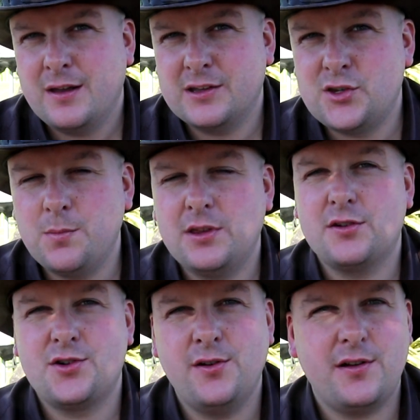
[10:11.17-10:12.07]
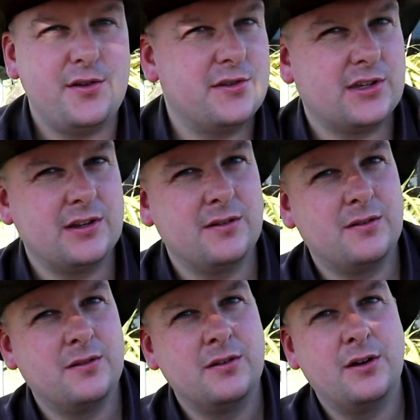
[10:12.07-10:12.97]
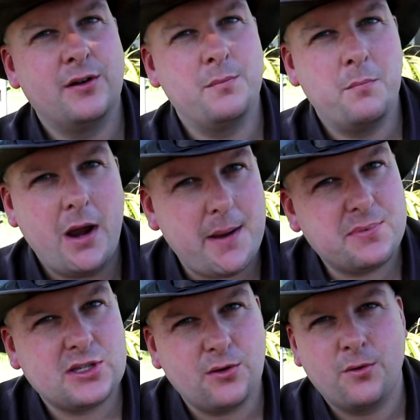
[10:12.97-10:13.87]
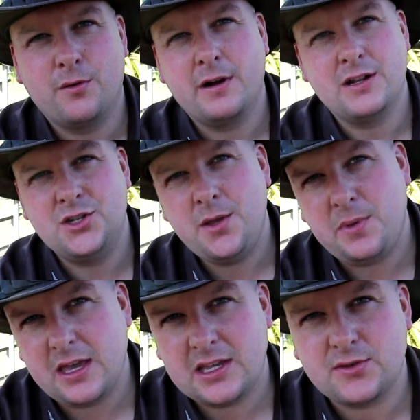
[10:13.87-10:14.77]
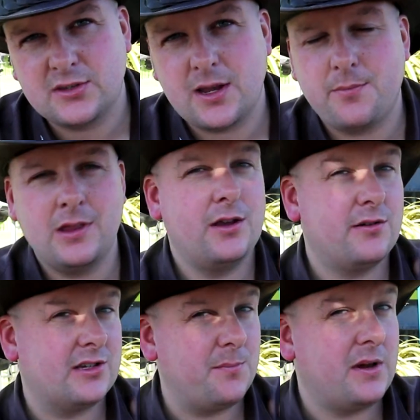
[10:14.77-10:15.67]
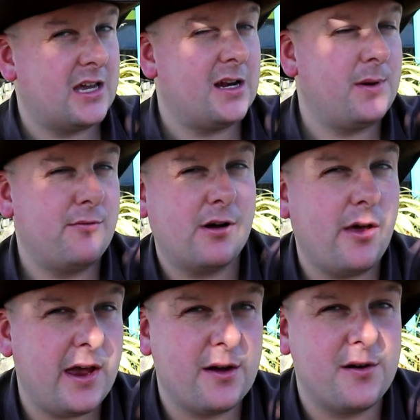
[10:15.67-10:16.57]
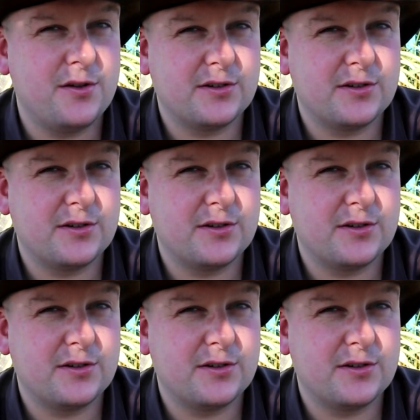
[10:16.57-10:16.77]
Assuming that you're not using, you know, maps or GPS or something, you're simply going to be relying on your